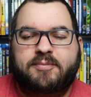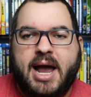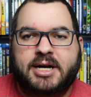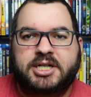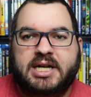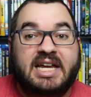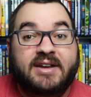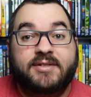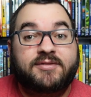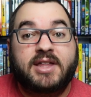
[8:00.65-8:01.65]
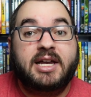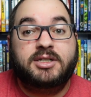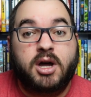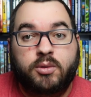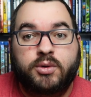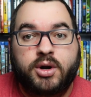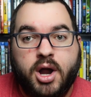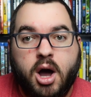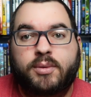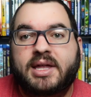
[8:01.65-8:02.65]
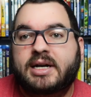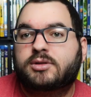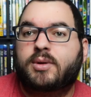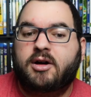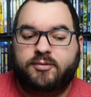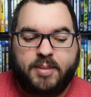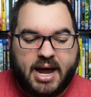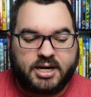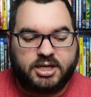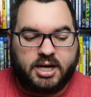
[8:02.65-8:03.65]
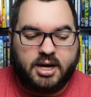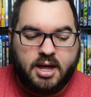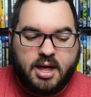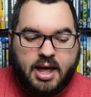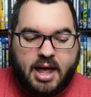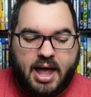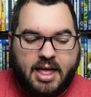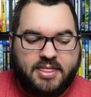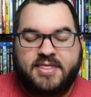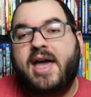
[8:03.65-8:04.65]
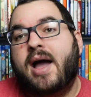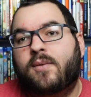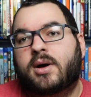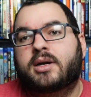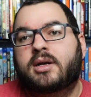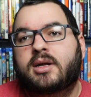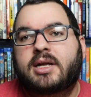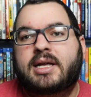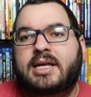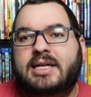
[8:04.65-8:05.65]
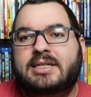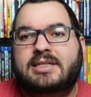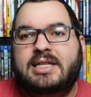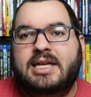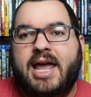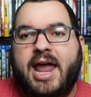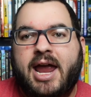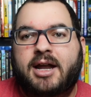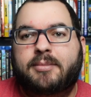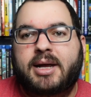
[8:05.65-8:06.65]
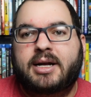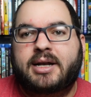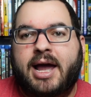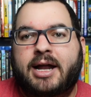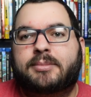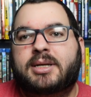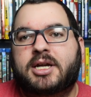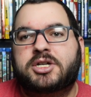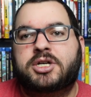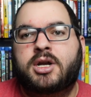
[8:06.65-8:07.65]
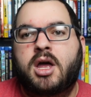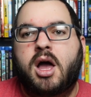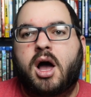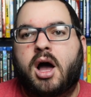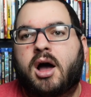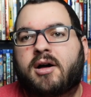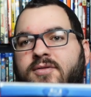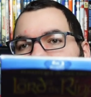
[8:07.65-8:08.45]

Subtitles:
Bakshi, even if they don't know that it's Ralph Bakshi. And that one is the animated adaptation of